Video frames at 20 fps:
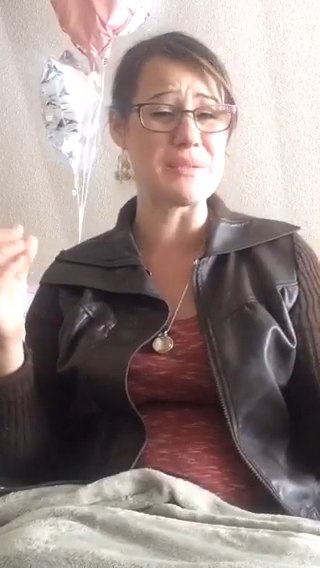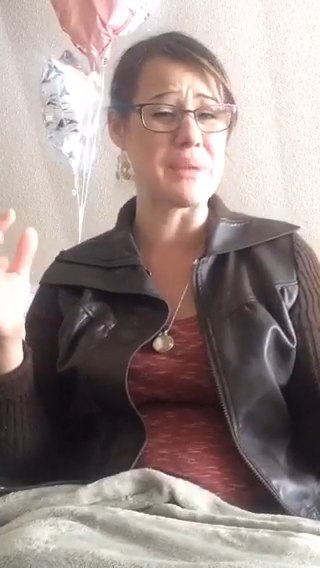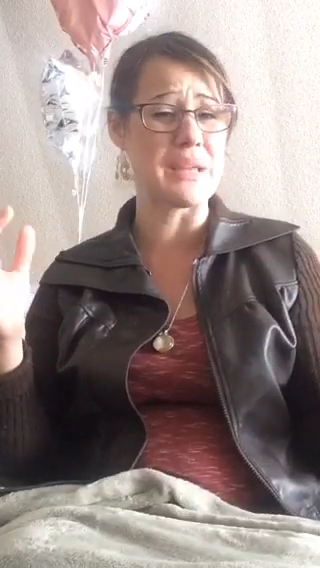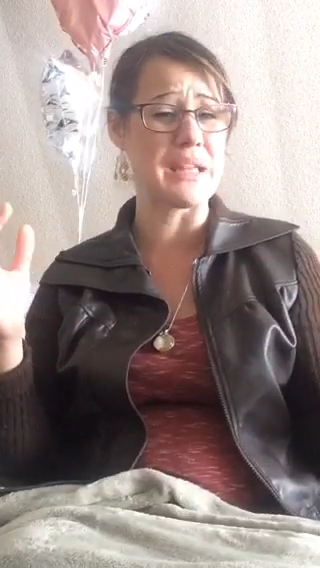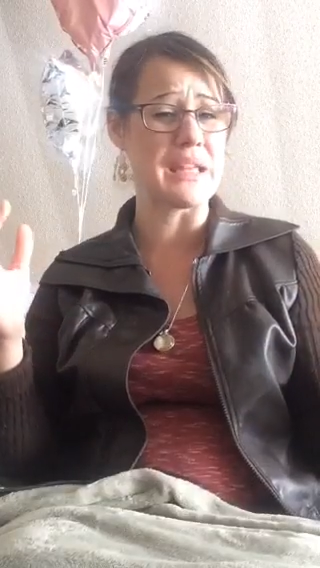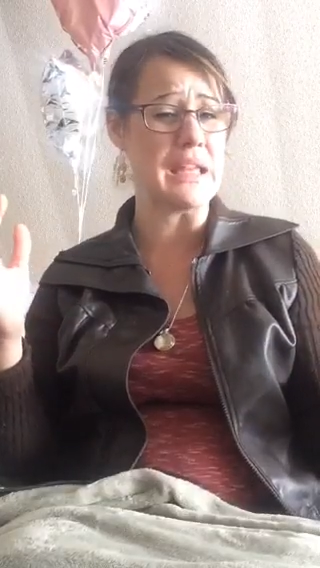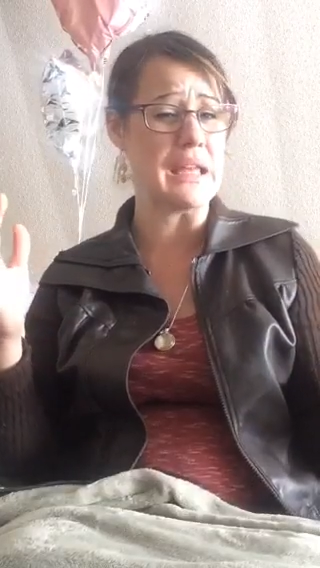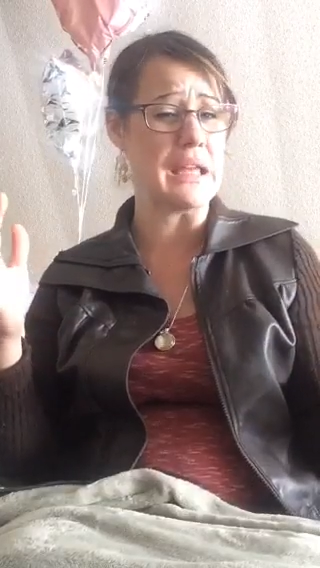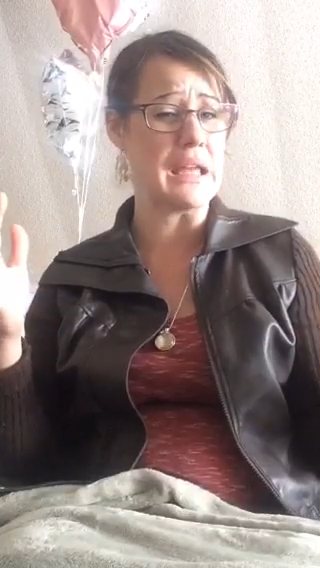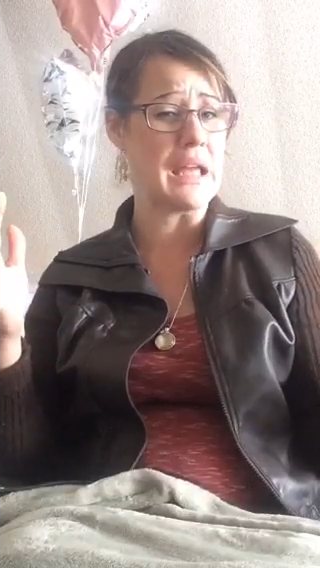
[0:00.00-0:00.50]
I'm
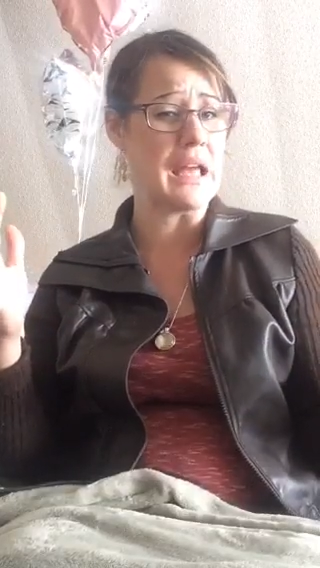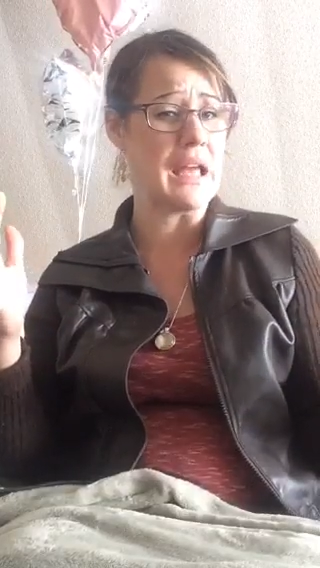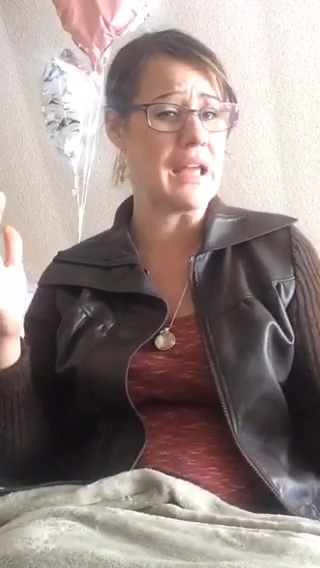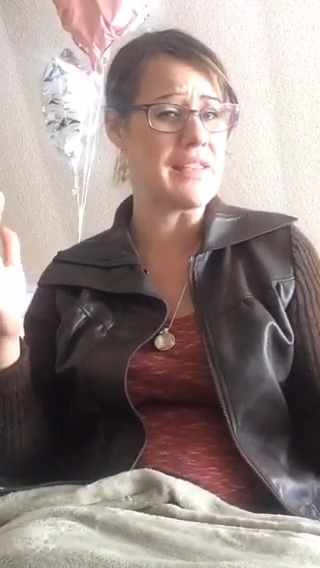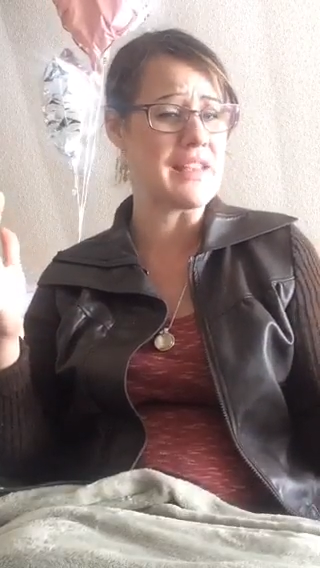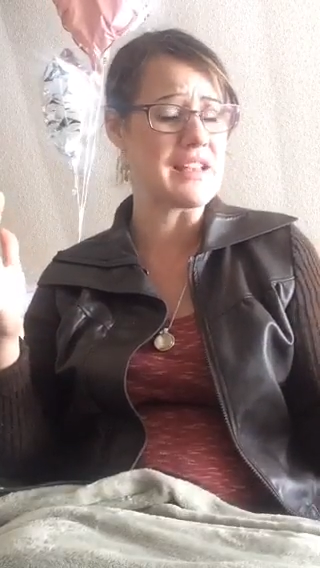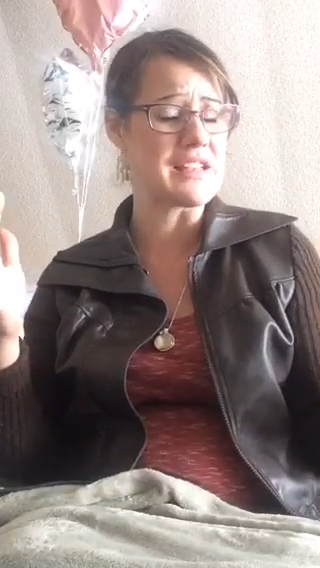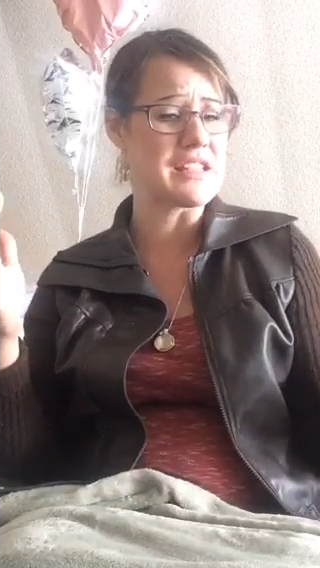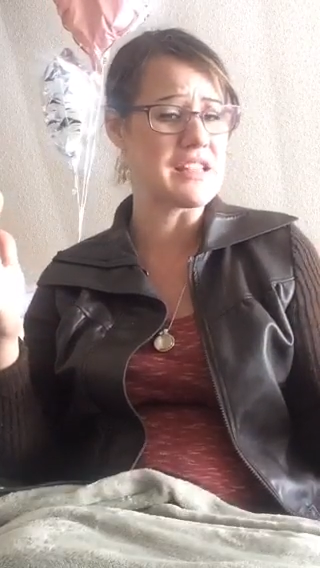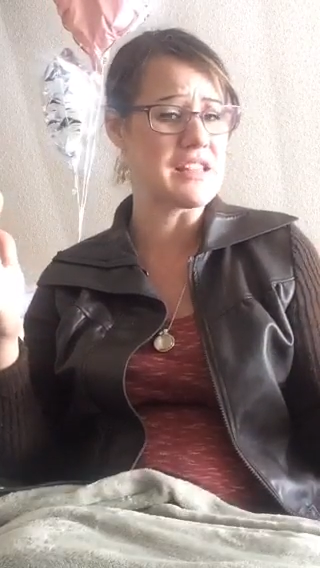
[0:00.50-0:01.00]
like,
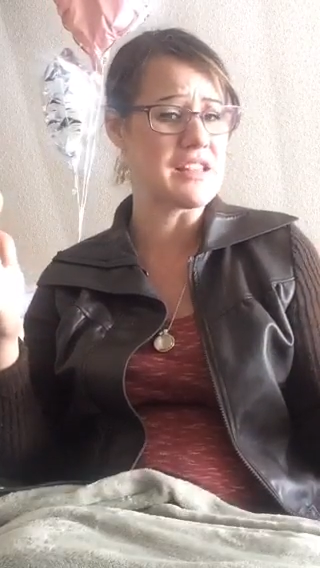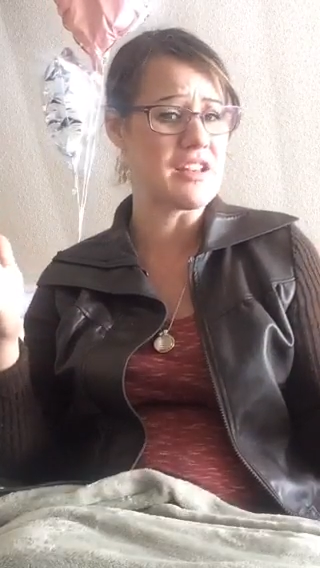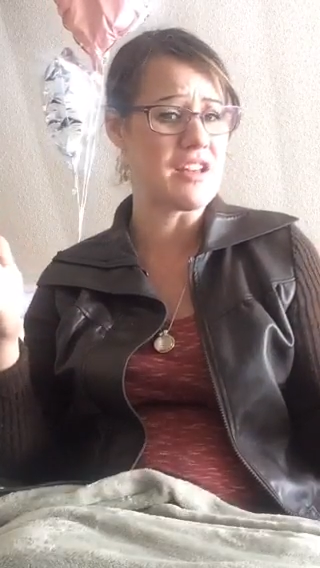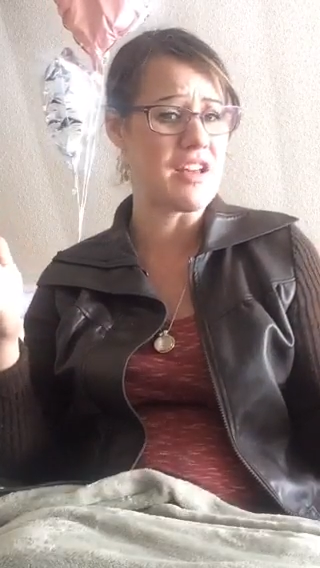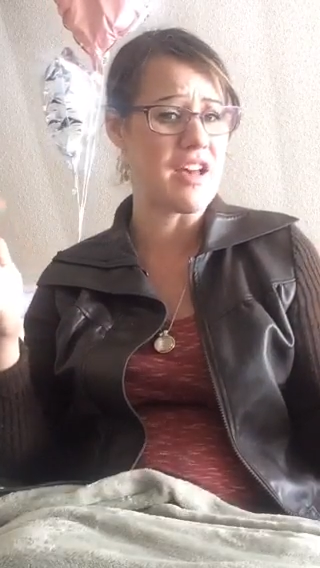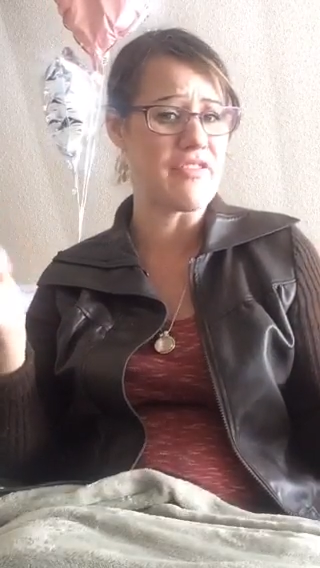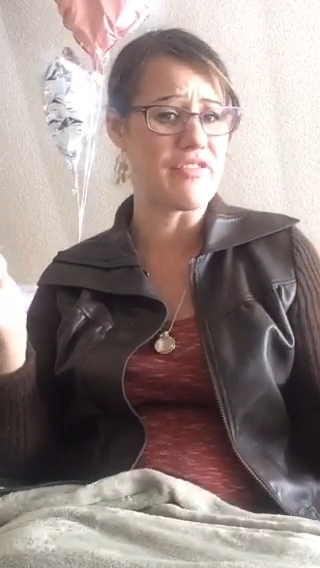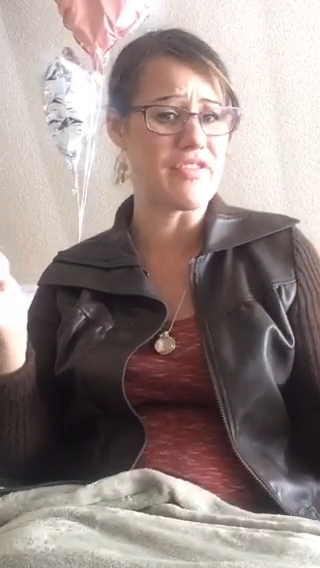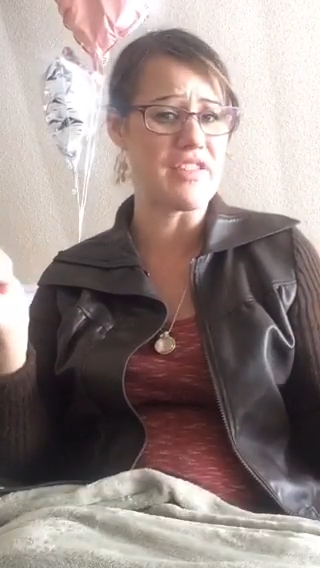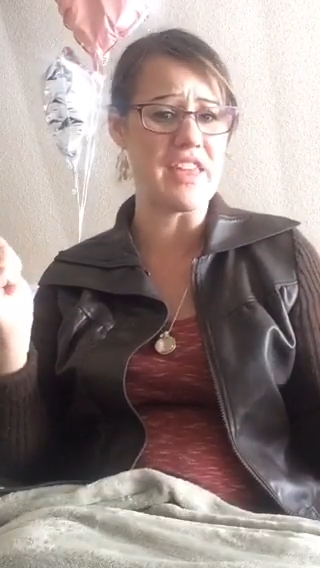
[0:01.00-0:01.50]
yeah, that's a
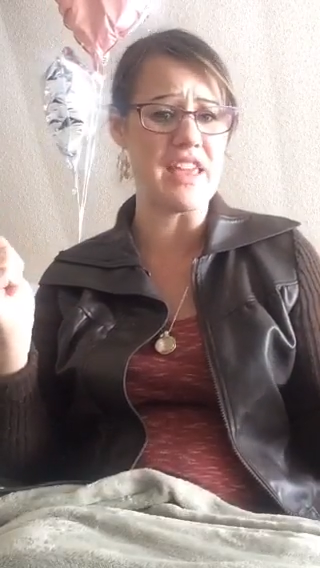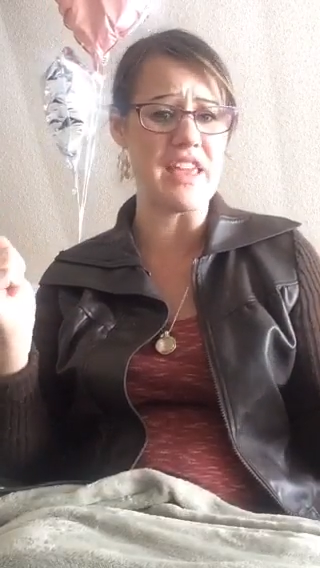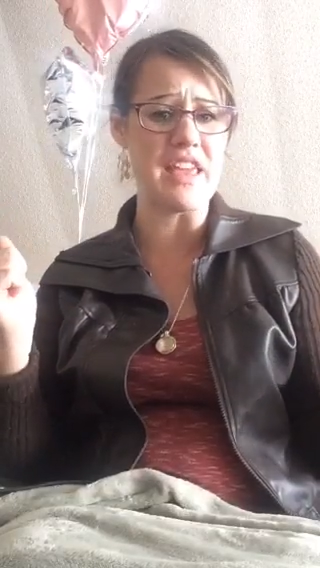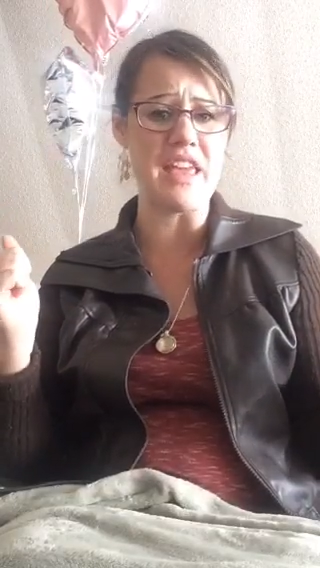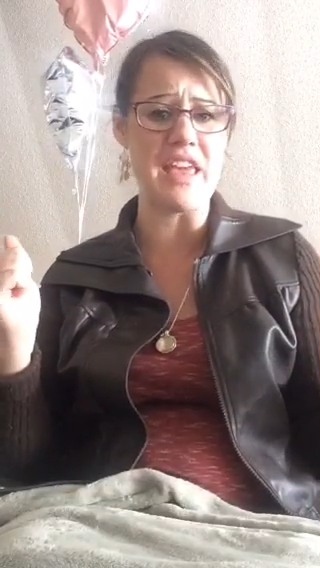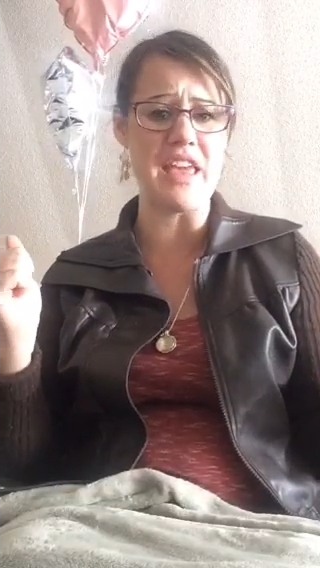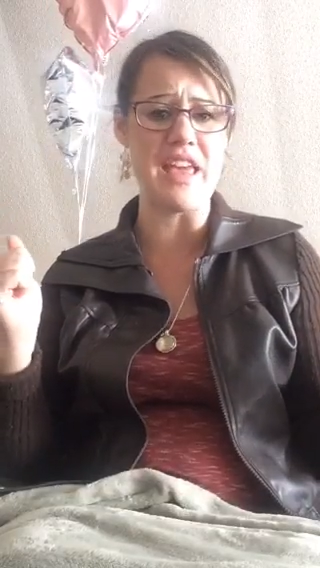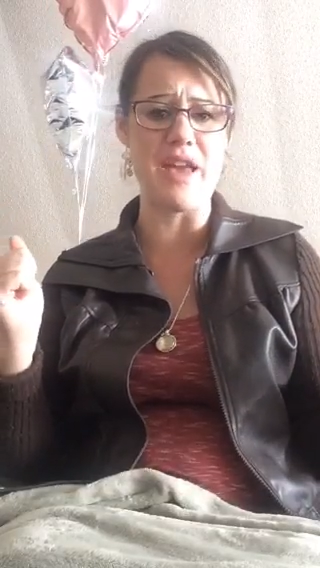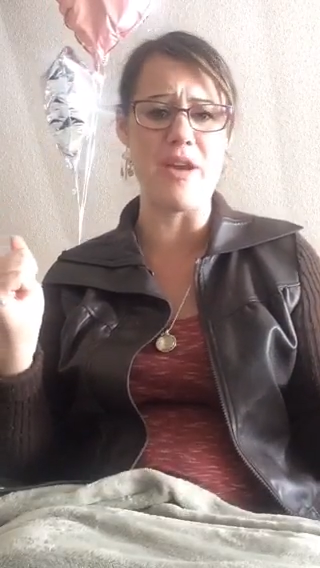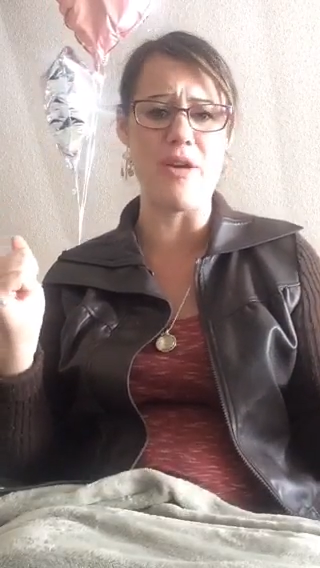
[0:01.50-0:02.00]
little off
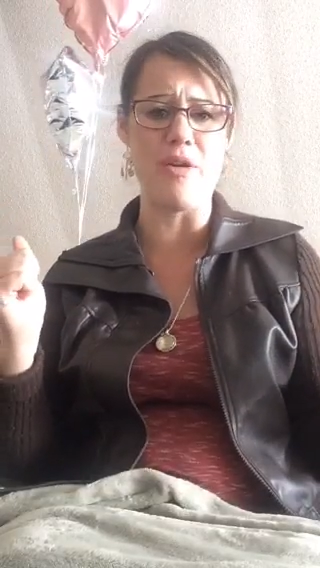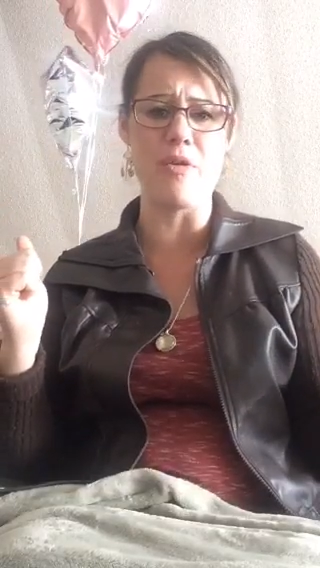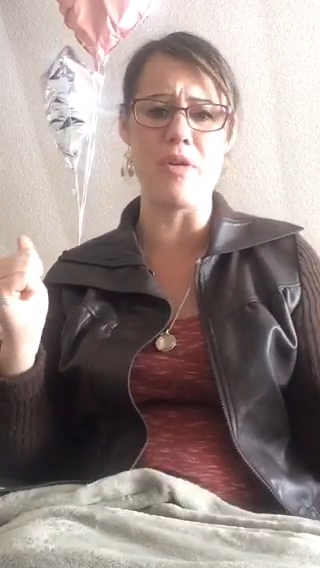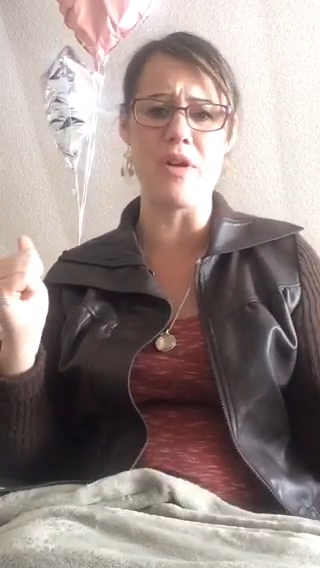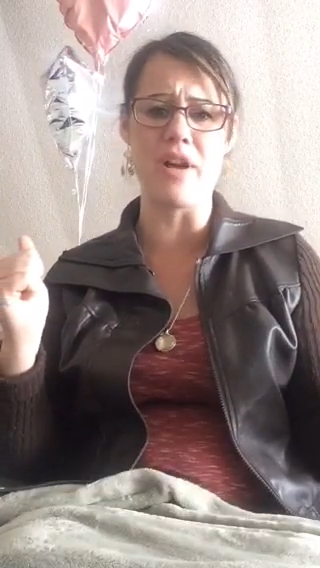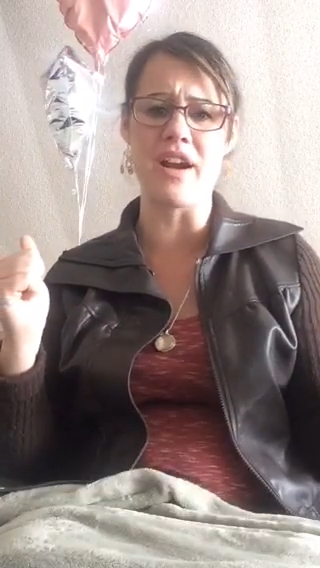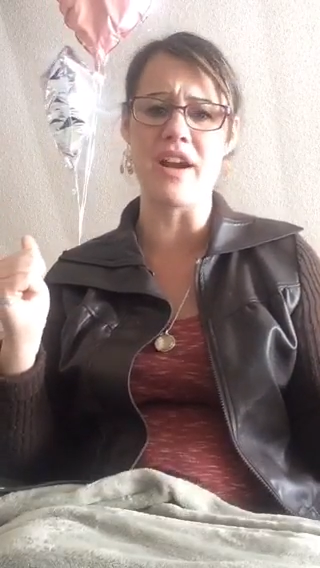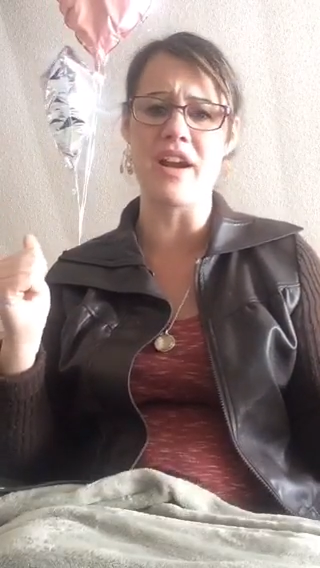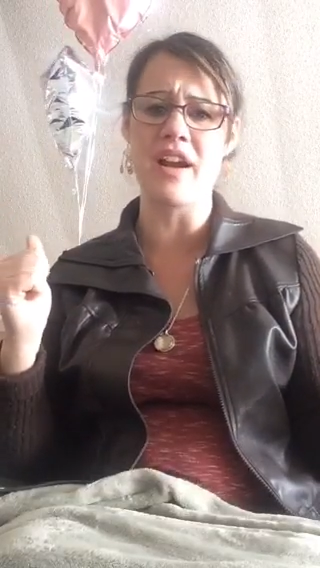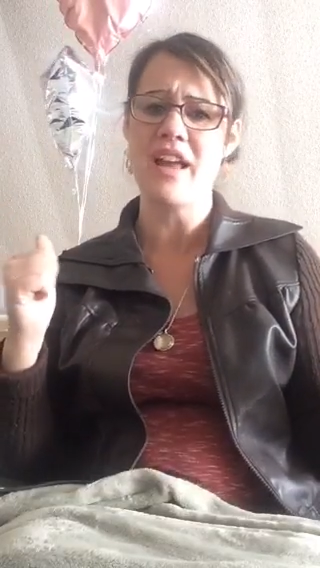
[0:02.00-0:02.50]
key,
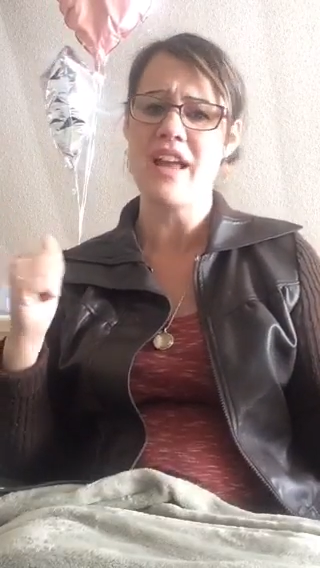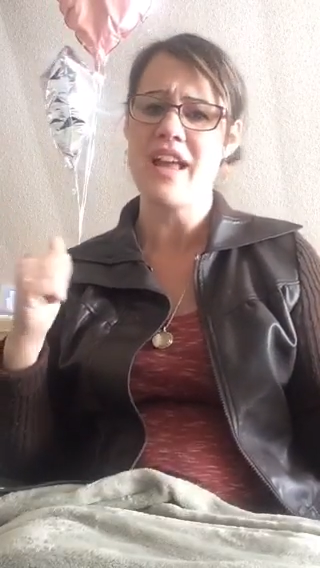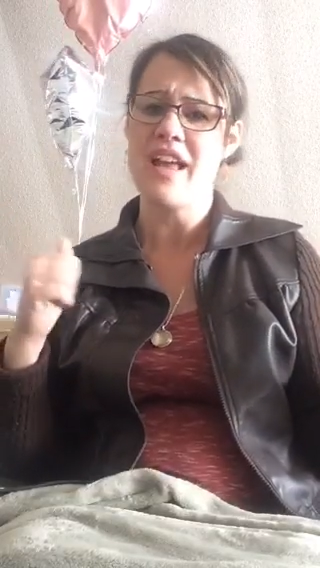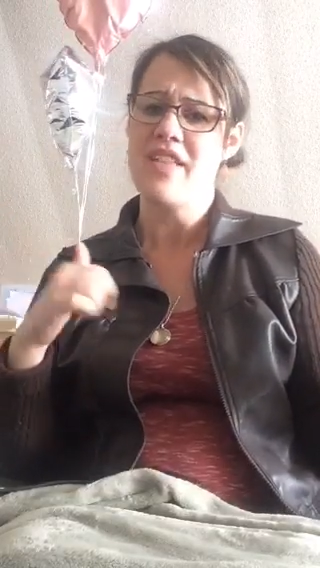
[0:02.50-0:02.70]
or